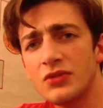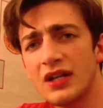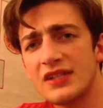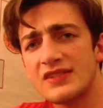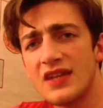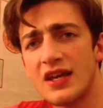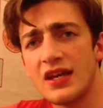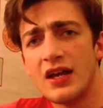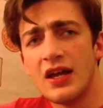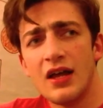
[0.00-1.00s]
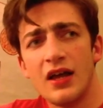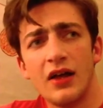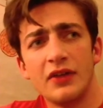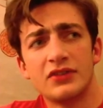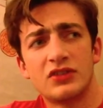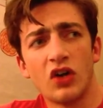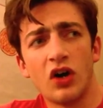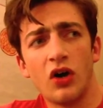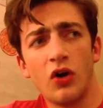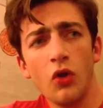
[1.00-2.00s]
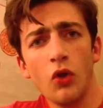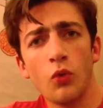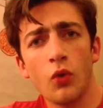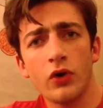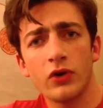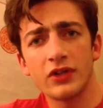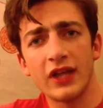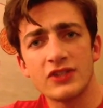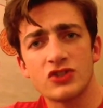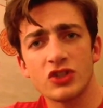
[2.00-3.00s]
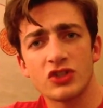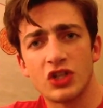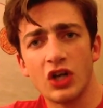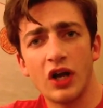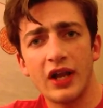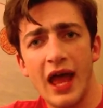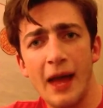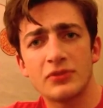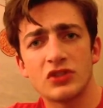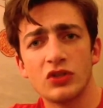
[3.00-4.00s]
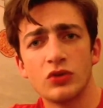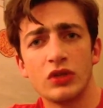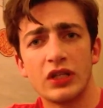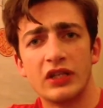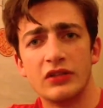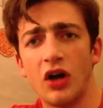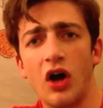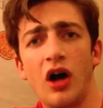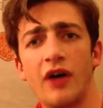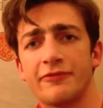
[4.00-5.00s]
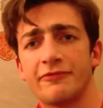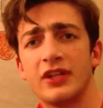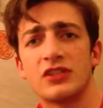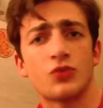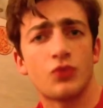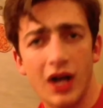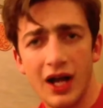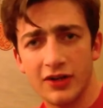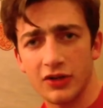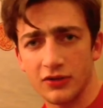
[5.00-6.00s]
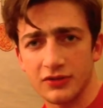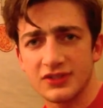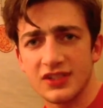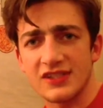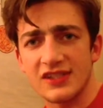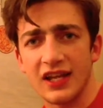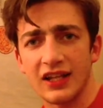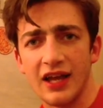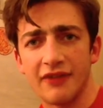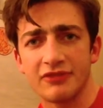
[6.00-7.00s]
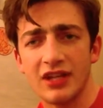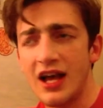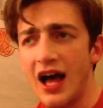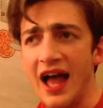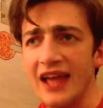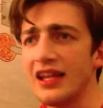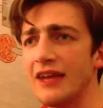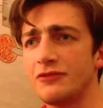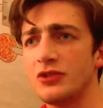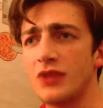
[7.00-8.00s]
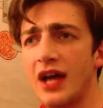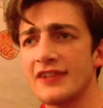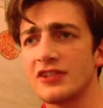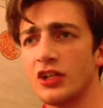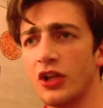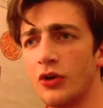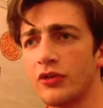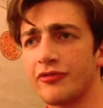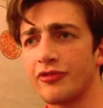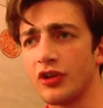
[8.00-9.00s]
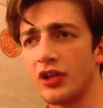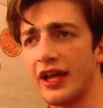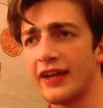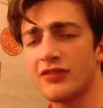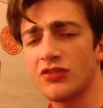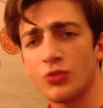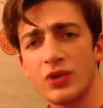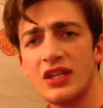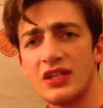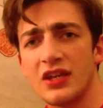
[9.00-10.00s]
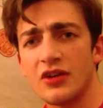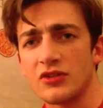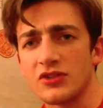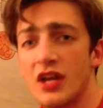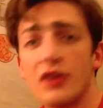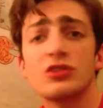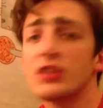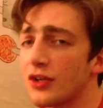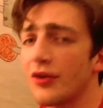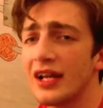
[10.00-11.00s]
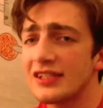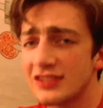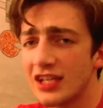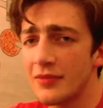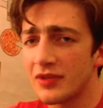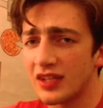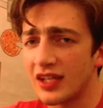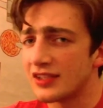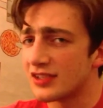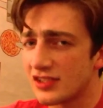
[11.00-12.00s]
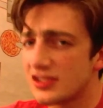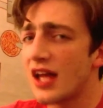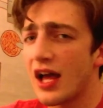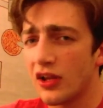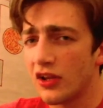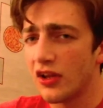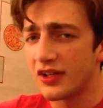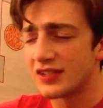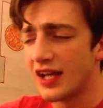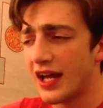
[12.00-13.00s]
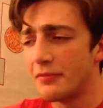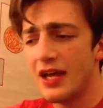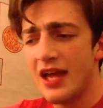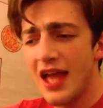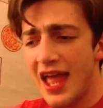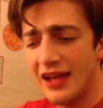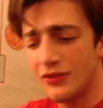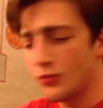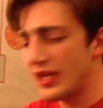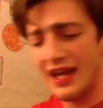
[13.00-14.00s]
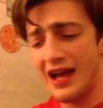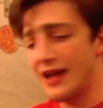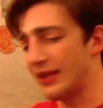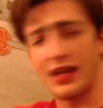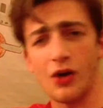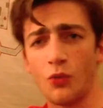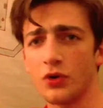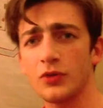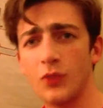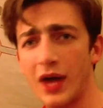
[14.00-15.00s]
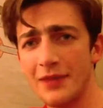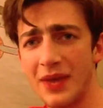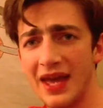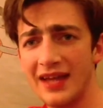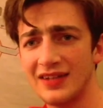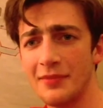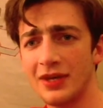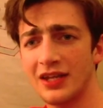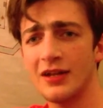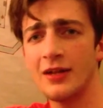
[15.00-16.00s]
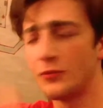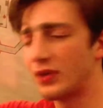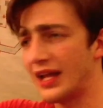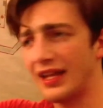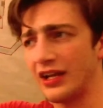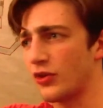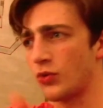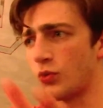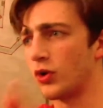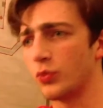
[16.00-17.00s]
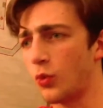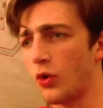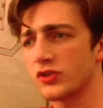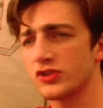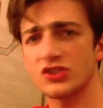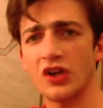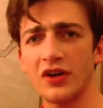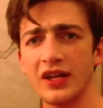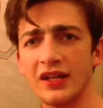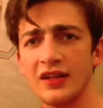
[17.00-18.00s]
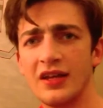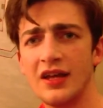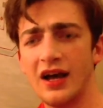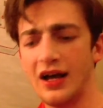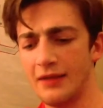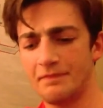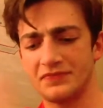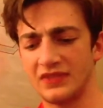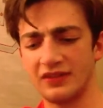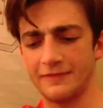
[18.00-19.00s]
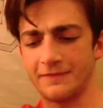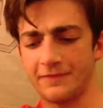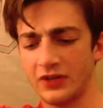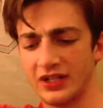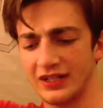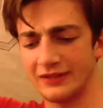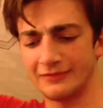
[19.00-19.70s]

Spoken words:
say, the whole world has just gone absolutely off its rocker since I left. I left you guys alone for like 3 years, which in the grand scheme of things is not a long time. And we got like a worldwide pandemic. We got like another world war starting. Freaking...